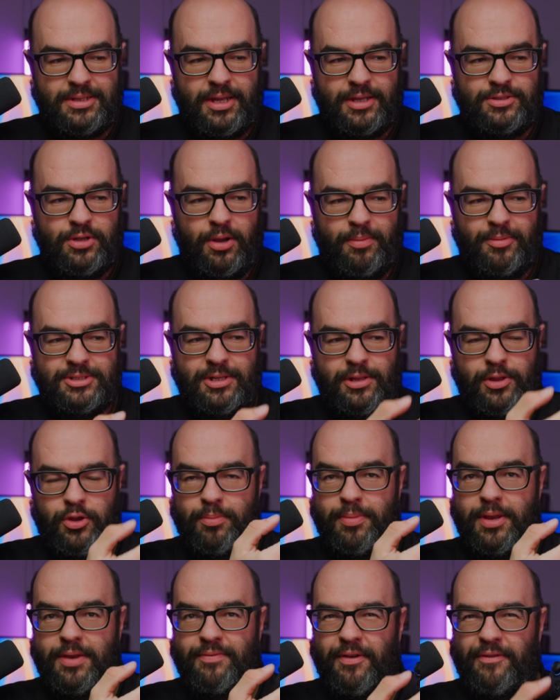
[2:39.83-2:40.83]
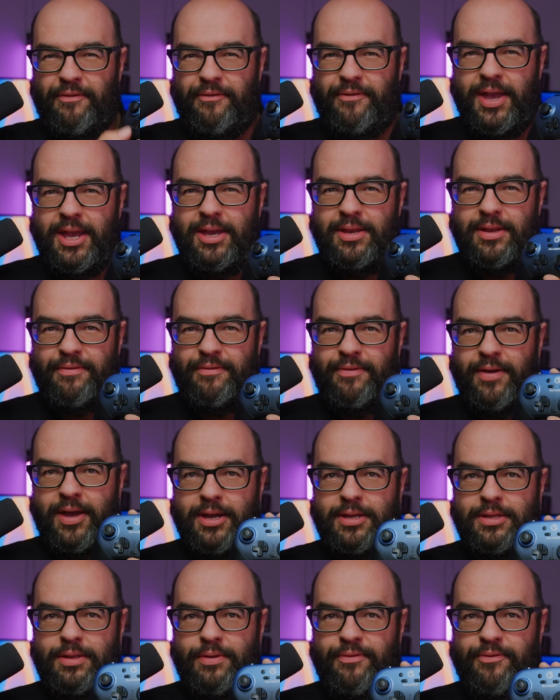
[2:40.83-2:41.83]
It's almost a little bit of a fade
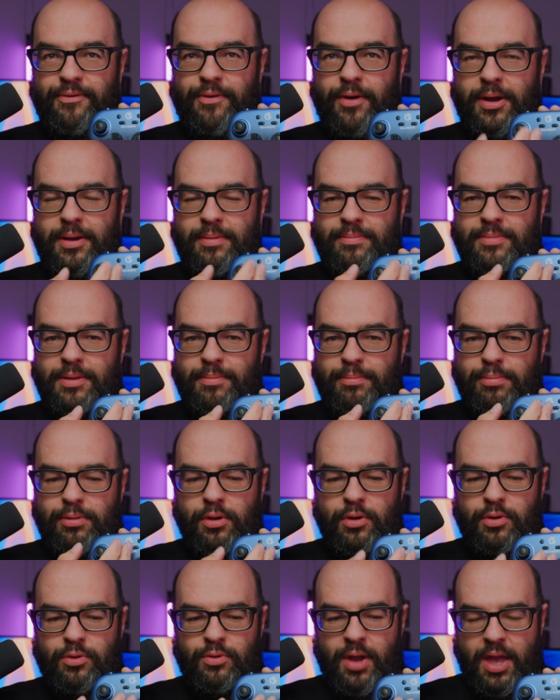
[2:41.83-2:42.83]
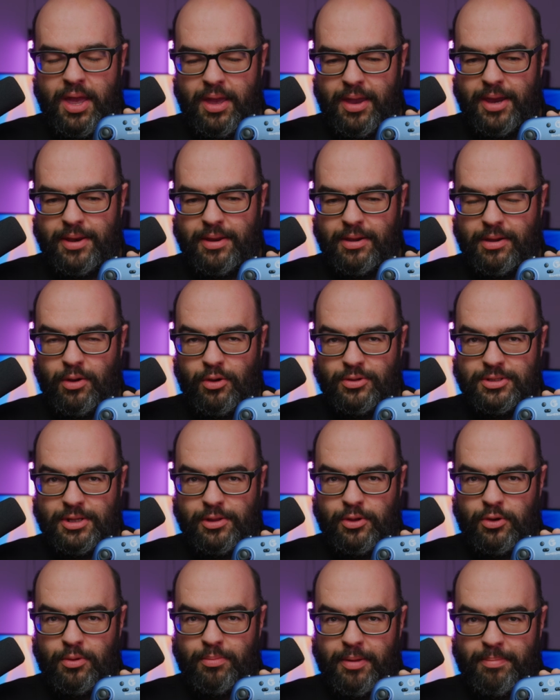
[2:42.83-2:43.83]
effect from the blue, and it goes a
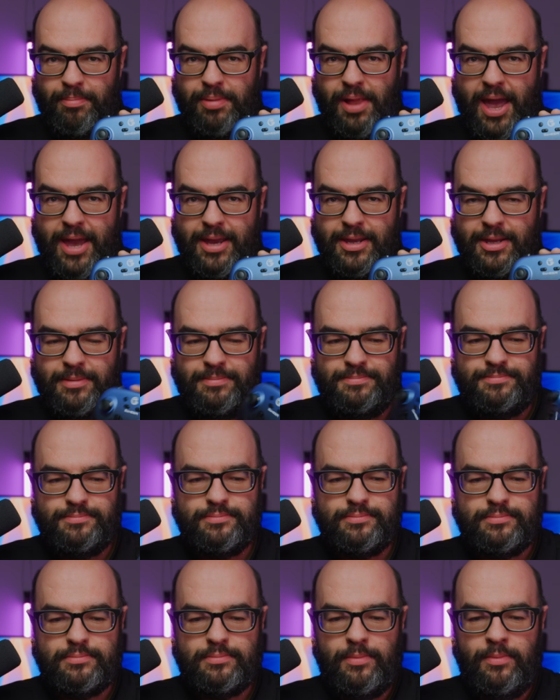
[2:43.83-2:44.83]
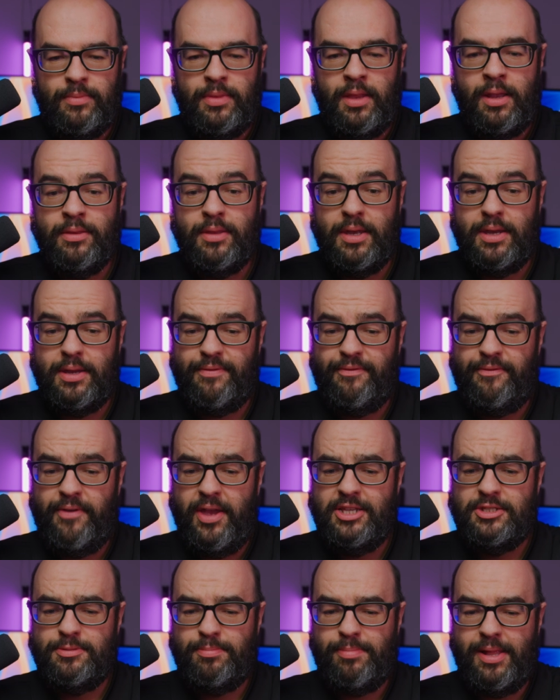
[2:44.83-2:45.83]
little bit black. The
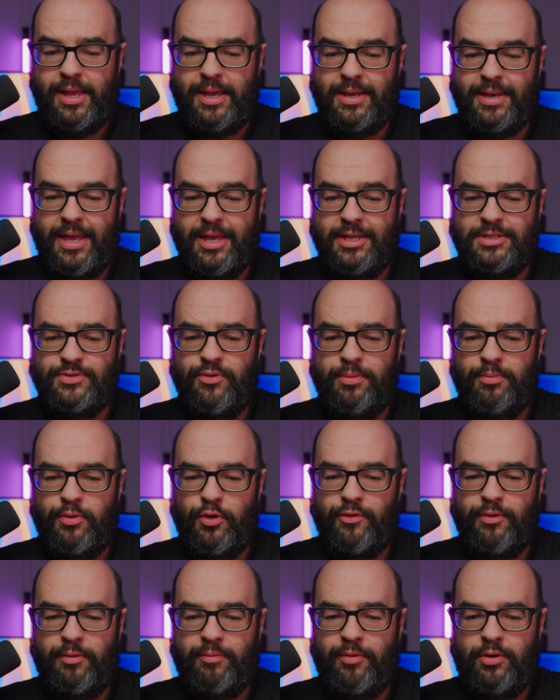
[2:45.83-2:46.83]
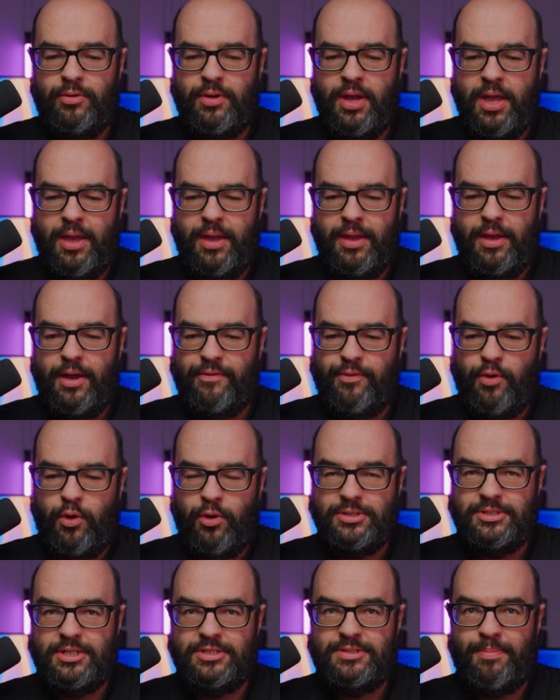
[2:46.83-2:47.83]
faceplate is removable. Of
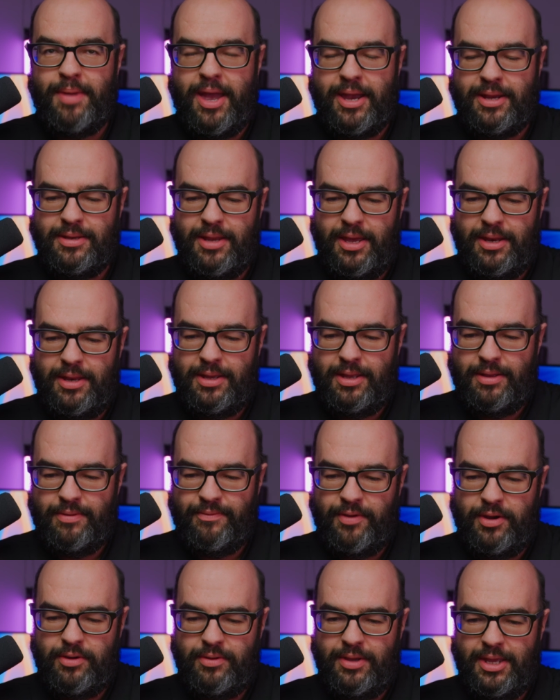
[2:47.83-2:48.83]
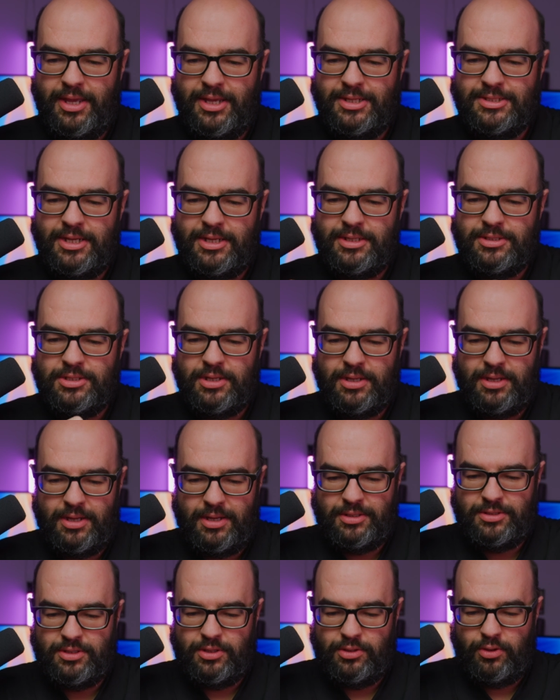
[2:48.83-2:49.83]
course, it's magnetic, very easy to
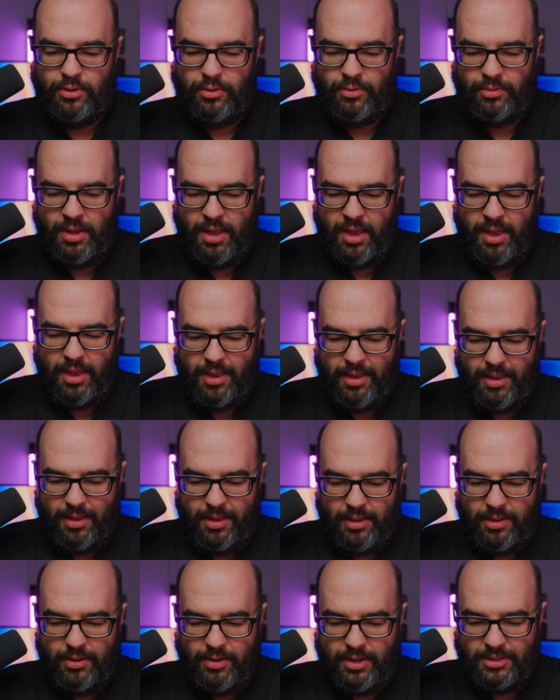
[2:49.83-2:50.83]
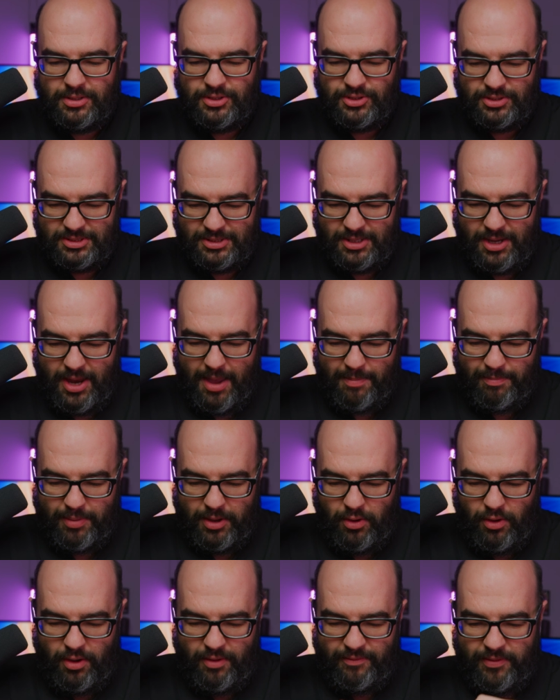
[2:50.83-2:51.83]
do. You can just snap it
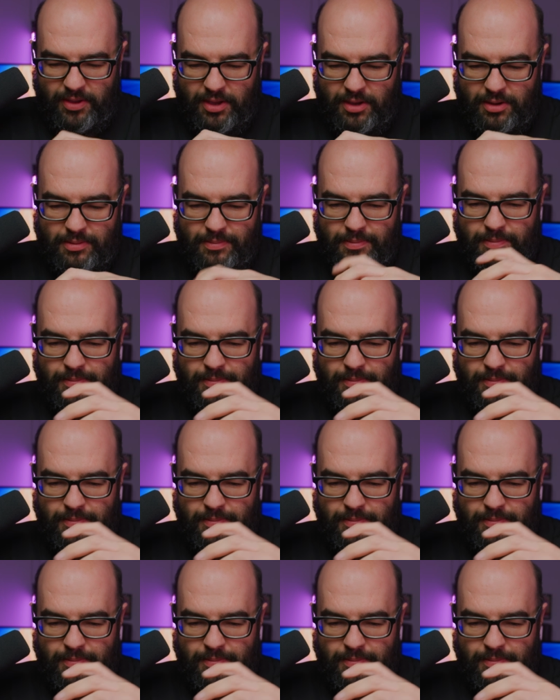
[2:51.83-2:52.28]
off here.